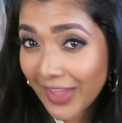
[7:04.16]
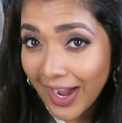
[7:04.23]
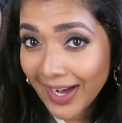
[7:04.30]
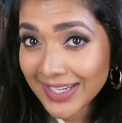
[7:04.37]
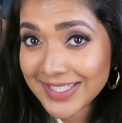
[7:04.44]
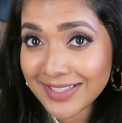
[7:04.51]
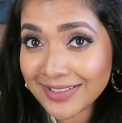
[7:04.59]
the
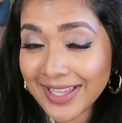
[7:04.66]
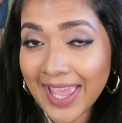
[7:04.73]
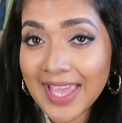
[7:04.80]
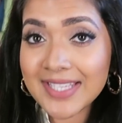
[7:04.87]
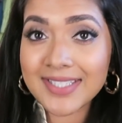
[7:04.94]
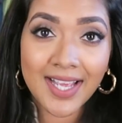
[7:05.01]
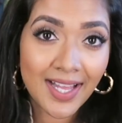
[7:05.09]
ideal
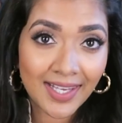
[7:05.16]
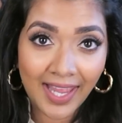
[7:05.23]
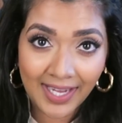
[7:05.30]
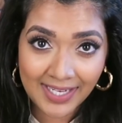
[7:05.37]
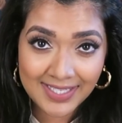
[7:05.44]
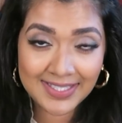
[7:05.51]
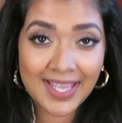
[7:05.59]
hairstyle.
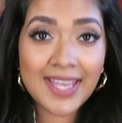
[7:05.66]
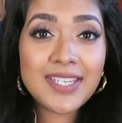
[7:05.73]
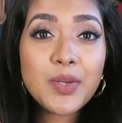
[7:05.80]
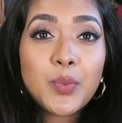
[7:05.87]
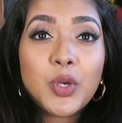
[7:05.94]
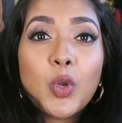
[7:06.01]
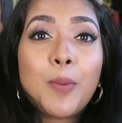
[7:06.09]
Like I said,
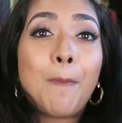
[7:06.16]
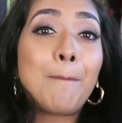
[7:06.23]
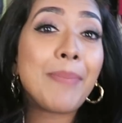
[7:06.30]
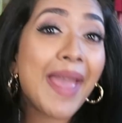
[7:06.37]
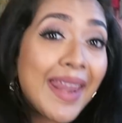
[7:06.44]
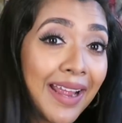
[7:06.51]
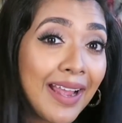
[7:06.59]
it would look
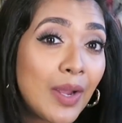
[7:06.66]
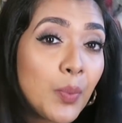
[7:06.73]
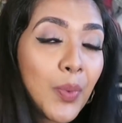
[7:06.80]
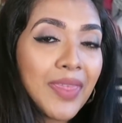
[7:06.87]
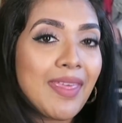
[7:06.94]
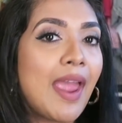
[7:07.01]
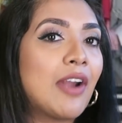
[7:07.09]
better
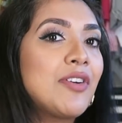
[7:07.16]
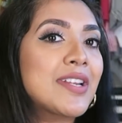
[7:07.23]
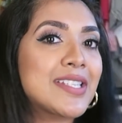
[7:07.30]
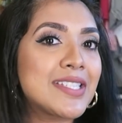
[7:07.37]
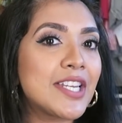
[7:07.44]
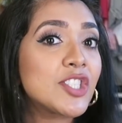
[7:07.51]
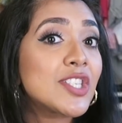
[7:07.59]
with hair
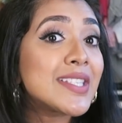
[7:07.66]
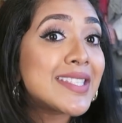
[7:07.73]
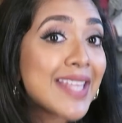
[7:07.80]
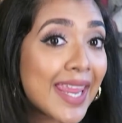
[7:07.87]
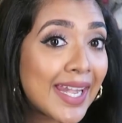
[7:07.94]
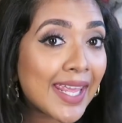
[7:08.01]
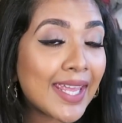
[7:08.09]
extensions
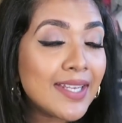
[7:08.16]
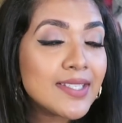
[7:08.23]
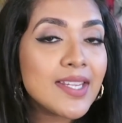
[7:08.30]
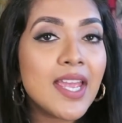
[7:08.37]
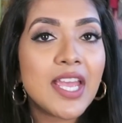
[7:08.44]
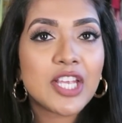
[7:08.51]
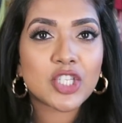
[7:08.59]
in it,
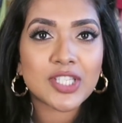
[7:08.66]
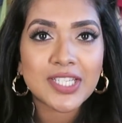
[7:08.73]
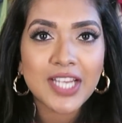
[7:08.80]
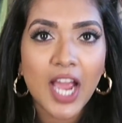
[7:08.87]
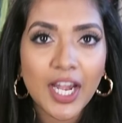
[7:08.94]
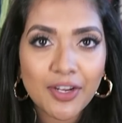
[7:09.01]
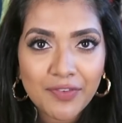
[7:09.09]
just to
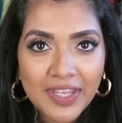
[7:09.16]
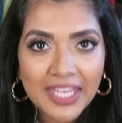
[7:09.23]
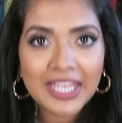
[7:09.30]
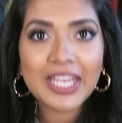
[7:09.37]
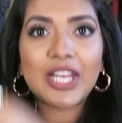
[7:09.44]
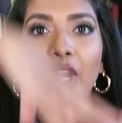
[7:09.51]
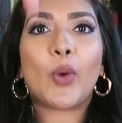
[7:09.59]
kind of
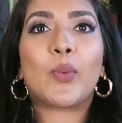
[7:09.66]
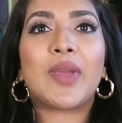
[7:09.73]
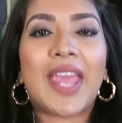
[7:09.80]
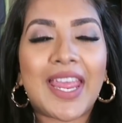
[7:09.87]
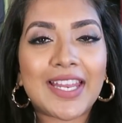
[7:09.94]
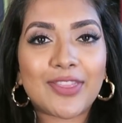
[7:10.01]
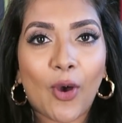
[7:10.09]

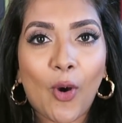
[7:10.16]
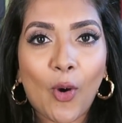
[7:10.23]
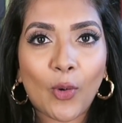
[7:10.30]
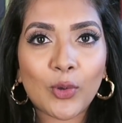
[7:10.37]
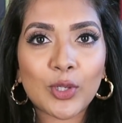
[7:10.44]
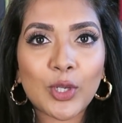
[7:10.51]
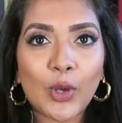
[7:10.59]
elongate the
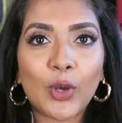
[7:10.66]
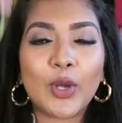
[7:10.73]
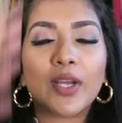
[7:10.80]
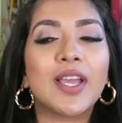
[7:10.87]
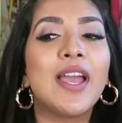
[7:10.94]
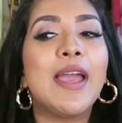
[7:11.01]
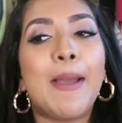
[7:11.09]
whole
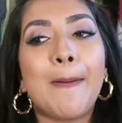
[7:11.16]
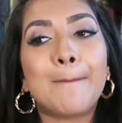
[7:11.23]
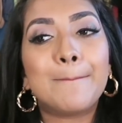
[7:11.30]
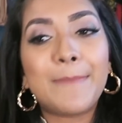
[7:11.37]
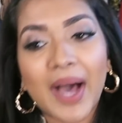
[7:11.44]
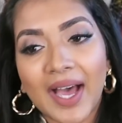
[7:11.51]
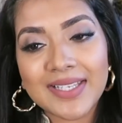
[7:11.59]
look.
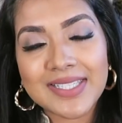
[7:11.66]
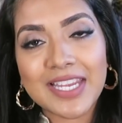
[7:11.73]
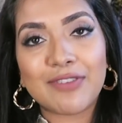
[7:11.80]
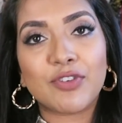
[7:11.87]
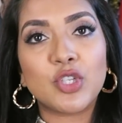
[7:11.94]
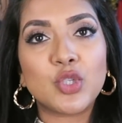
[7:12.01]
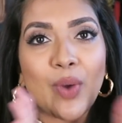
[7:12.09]
But
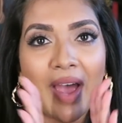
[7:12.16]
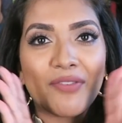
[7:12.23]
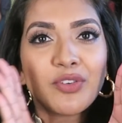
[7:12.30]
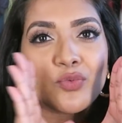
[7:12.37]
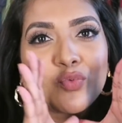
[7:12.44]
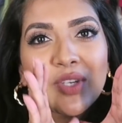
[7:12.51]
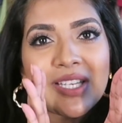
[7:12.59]
if you do have
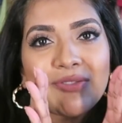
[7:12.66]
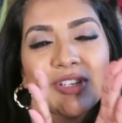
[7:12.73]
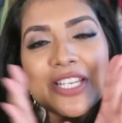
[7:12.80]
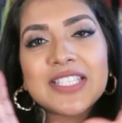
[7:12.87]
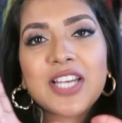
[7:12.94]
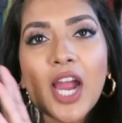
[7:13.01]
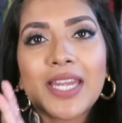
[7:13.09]
a really,
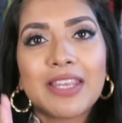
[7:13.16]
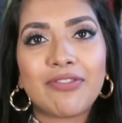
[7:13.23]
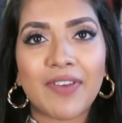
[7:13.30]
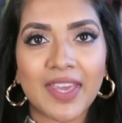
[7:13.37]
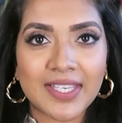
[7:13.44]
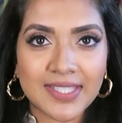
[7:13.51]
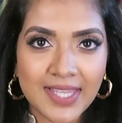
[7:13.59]
really tiny
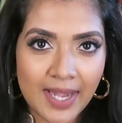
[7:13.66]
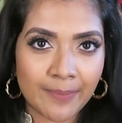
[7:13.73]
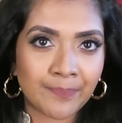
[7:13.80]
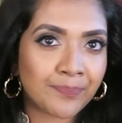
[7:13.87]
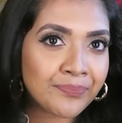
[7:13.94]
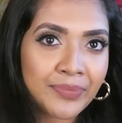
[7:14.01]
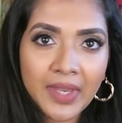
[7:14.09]
face,
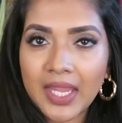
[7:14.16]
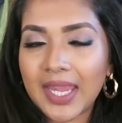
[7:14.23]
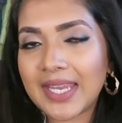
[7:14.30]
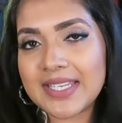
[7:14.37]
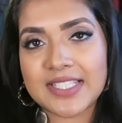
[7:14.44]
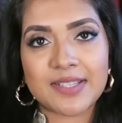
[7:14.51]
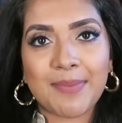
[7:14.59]
then
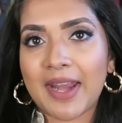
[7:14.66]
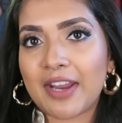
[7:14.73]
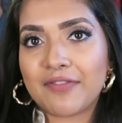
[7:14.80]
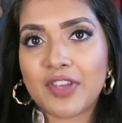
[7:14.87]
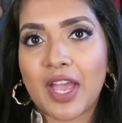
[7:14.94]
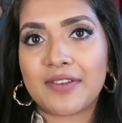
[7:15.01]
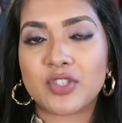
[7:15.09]
it doesn't matter
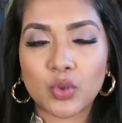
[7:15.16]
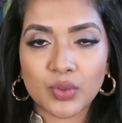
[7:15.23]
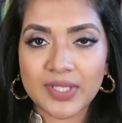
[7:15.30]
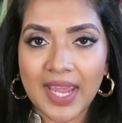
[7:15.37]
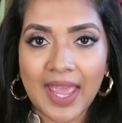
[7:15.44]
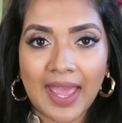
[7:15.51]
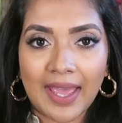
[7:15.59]
if you have
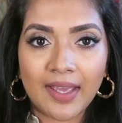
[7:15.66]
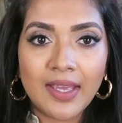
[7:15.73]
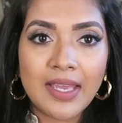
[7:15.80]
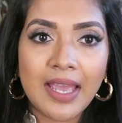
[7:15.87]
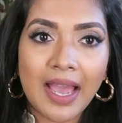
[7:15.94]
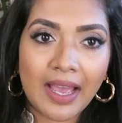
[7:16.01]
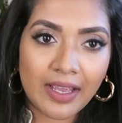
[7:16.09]
shorter hair.
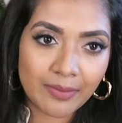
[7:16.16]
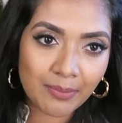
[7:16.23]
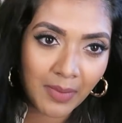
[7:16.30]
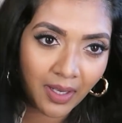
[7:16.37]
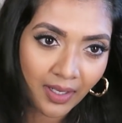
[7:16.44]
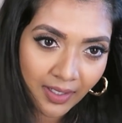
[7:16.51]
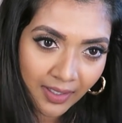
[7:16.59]

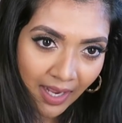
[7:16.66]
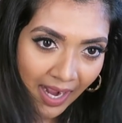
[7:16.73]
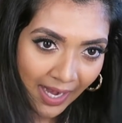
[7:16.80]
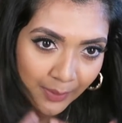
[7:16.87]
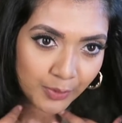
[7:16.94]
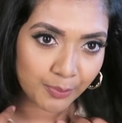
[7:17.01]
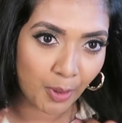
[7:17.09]

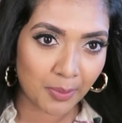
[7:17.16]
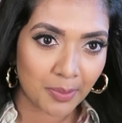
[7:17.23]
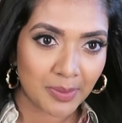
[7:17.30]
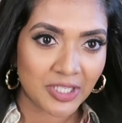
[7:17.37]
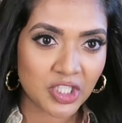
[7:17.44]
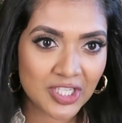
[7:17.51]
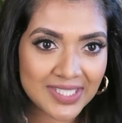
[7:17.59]
I would
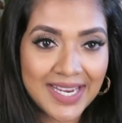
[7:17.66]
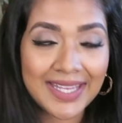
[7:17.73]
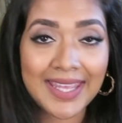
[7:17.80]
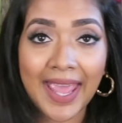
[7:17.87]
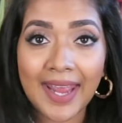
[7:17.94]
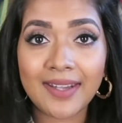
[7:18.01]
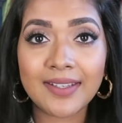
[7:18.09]
probably just,
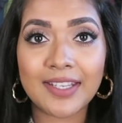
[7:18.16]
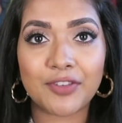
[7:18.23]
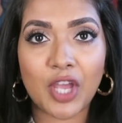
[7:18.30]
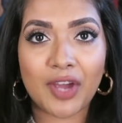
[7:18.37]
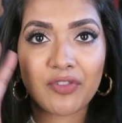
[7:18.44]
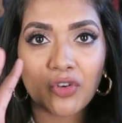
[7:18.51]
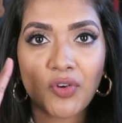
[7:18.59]
again, if
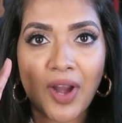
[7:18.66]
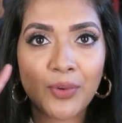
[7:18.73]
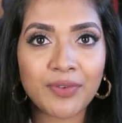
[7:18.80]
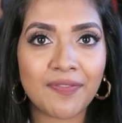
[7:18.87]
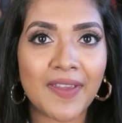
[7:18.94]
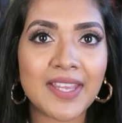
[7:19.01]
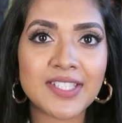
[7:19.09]
you have a
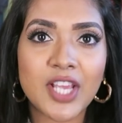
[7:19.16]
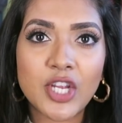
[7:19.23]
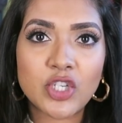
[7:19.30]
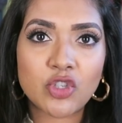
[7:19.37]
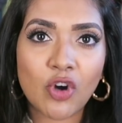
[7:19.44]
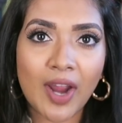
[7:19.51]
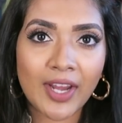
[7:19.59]
round face,
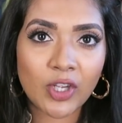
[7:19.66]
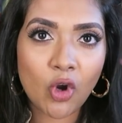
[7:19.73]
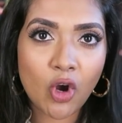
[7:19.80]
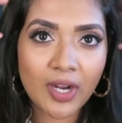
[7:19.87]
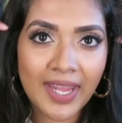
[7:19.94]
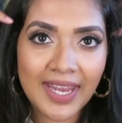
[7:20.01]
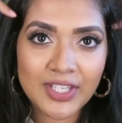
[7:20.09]
try and
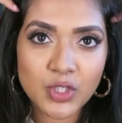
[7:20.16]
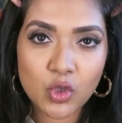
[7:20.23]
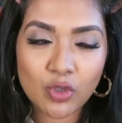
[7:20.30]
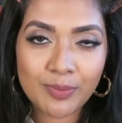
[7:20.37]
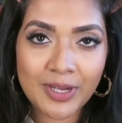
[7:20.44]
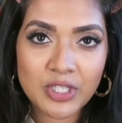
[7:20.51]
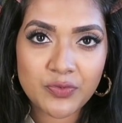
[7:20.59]
not get
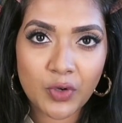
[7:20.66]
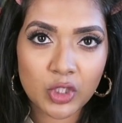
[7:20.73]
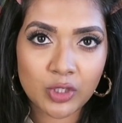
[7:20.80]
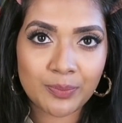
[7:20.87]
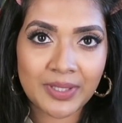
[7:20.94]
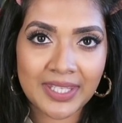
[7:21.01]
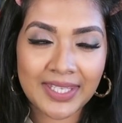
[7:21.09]
too much
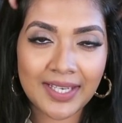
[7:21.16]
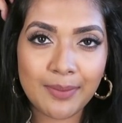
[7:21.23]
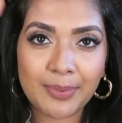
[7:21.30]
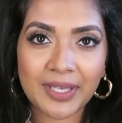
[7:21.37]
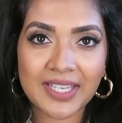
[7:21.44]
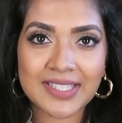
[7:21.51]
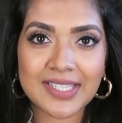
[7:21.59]
volume here,
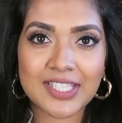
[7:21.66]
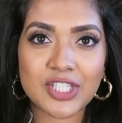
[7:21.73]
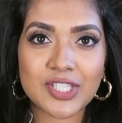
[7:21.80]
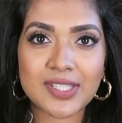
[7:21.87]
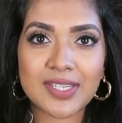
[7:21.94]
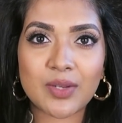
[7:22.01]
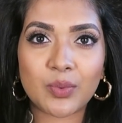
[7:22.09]
because
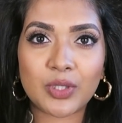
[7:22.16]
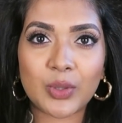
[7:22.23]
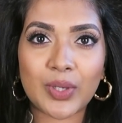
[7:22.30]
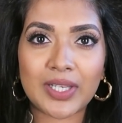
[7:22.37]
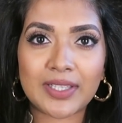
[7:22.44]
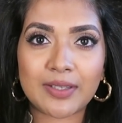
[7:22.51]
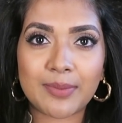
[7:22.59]
it will
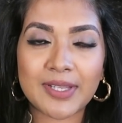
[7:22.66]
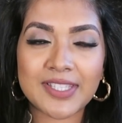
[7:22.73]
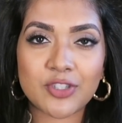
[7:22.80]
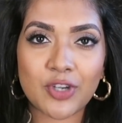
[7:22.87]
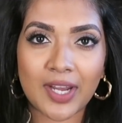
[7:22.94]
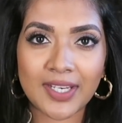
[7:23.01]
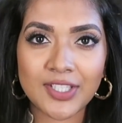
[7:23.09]
look a little bit
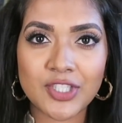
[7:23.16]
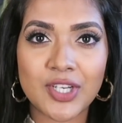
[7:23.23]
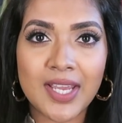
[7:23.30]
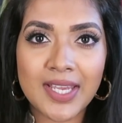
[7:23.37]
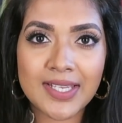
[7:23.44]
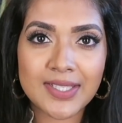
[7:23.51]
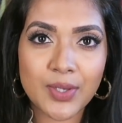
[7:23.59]
strange.
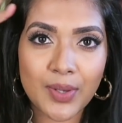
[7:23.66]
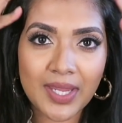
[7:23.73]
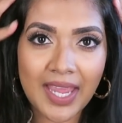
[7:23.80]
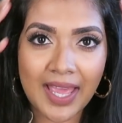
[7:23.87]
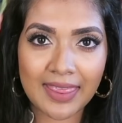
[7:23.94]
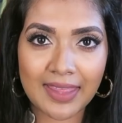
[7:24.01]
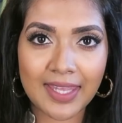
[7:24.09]
So
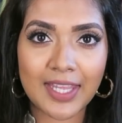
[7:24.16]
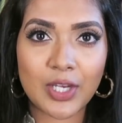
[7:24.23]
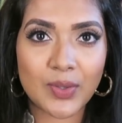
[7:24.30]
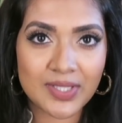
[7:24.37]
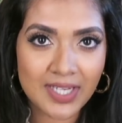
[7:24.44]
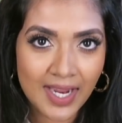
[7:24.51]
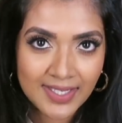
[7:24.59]
I think it
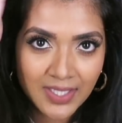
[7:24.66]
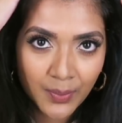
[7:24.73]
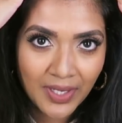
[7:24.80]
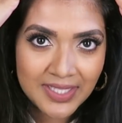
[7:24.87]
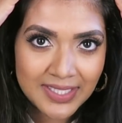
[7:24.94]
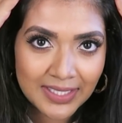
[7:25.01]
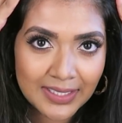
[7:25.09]
looks nicer
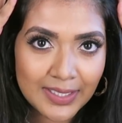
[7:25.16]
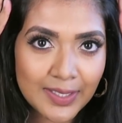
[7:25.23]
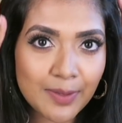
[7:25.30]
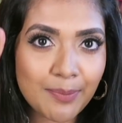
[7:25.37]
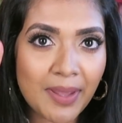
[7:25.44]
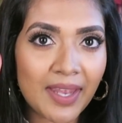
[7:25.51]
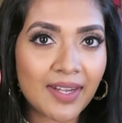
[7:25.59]
when it's a
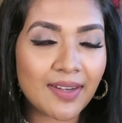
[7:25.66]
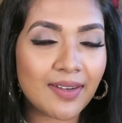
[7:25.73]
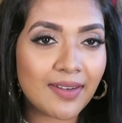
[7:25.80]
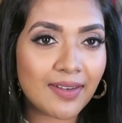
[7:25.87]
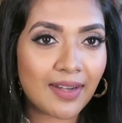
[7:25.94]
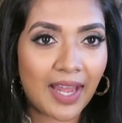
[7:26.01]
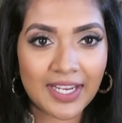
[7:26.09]
little bit
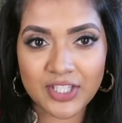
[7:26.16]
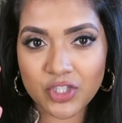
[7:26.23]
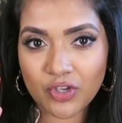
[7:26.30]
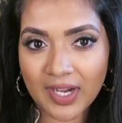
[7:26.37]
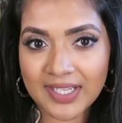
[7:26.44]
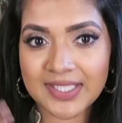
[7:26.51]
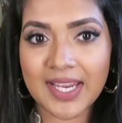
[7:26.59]
like
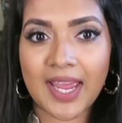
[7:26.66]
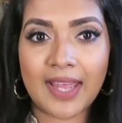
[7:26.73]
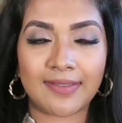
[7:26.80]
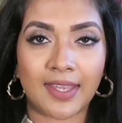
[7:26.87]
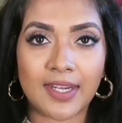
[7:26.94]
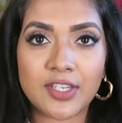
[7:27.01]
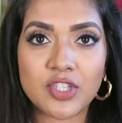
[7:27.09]
straighter,
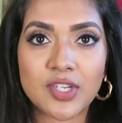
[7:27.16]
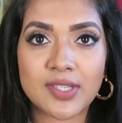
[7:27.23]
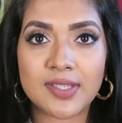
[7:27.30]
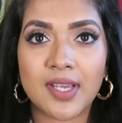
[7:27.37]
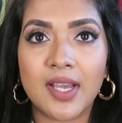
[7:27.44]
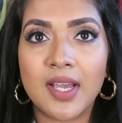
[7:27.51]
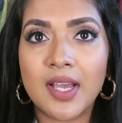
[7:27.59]
and then it just